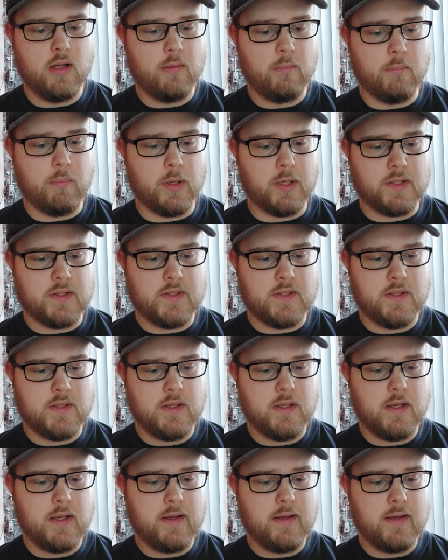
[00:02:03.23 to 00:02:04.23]
but
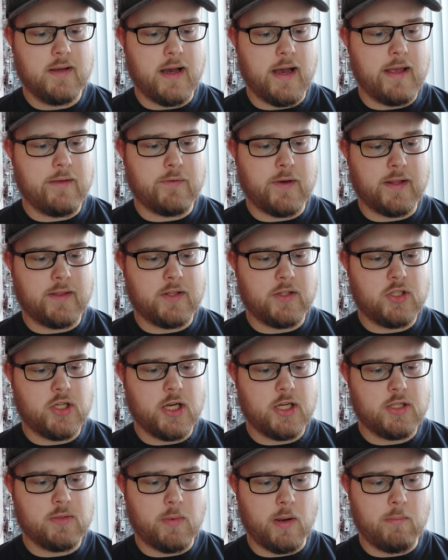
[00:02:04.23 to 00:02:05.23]
I've had to
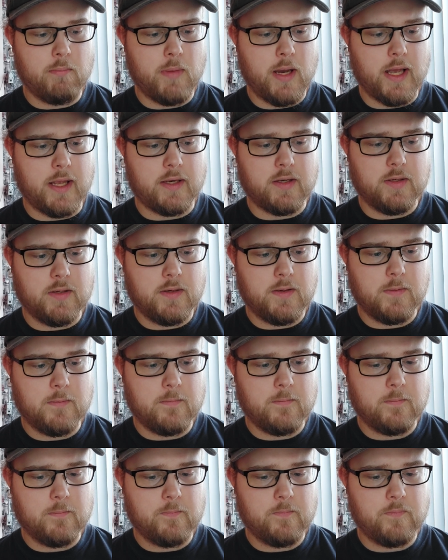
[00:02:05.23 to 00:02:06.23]
change my mind.
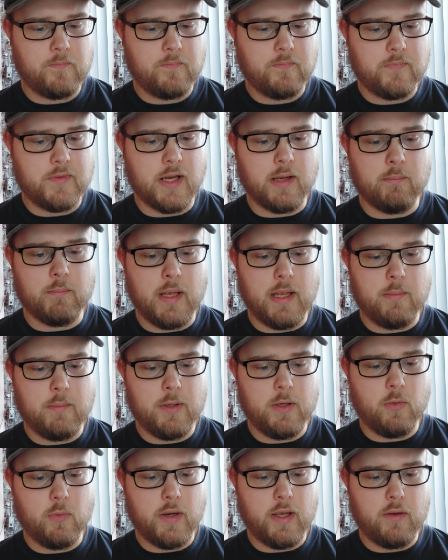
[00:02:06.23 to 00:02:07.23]
I may be
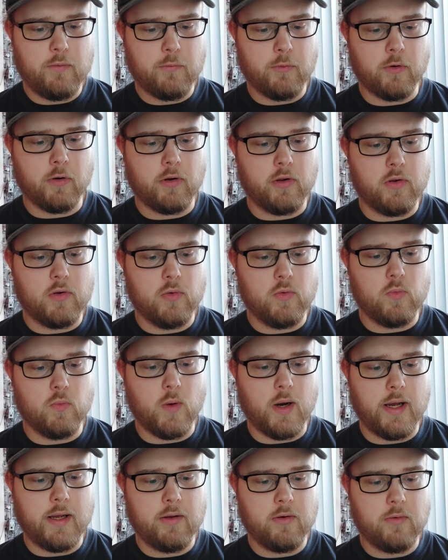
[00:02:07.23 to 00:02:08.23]
away for a good
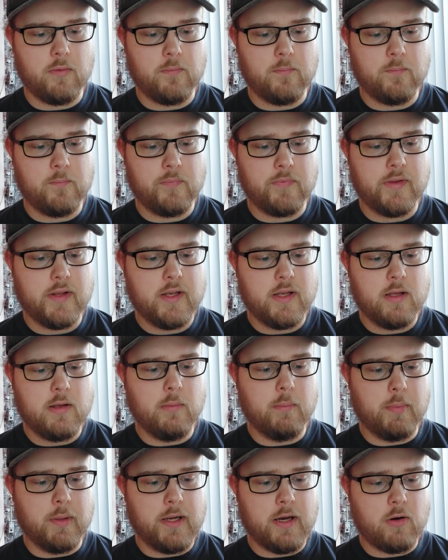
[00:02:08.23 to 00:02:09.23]
while,
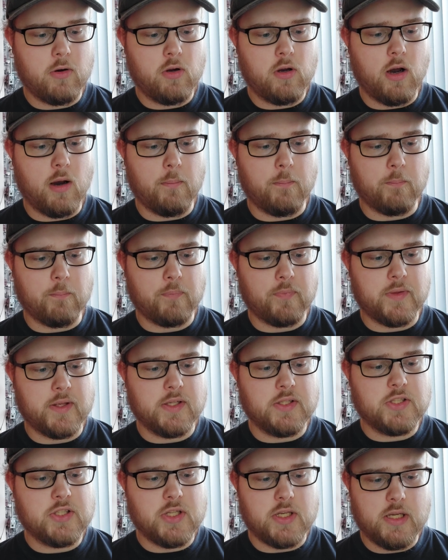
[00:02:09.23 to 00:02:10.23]
but I'll come
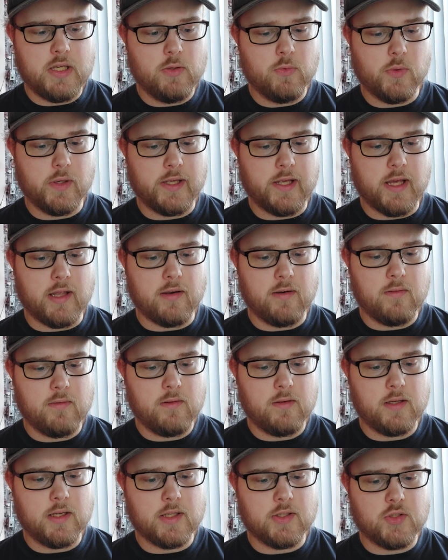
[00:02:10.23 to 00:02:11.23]
and see you again
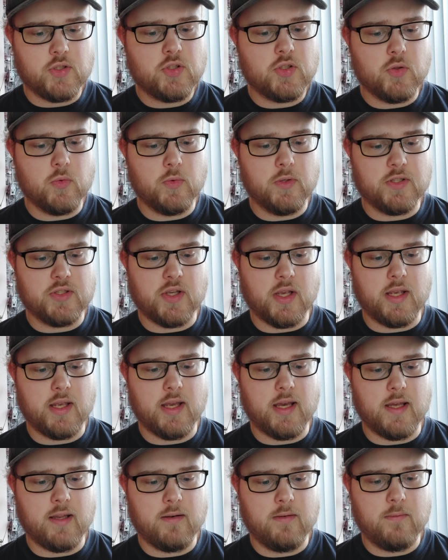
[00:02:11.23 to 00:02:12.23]
as soon as I
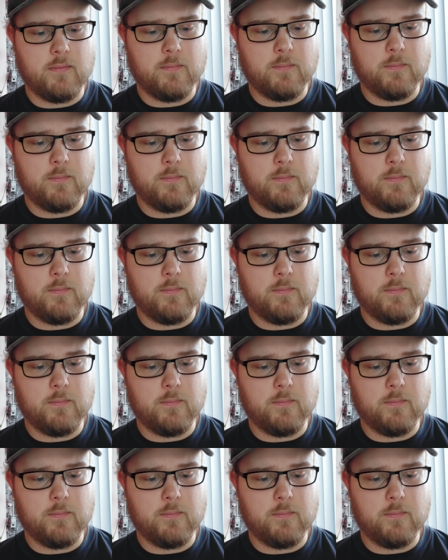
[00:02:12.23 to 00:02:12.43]
can.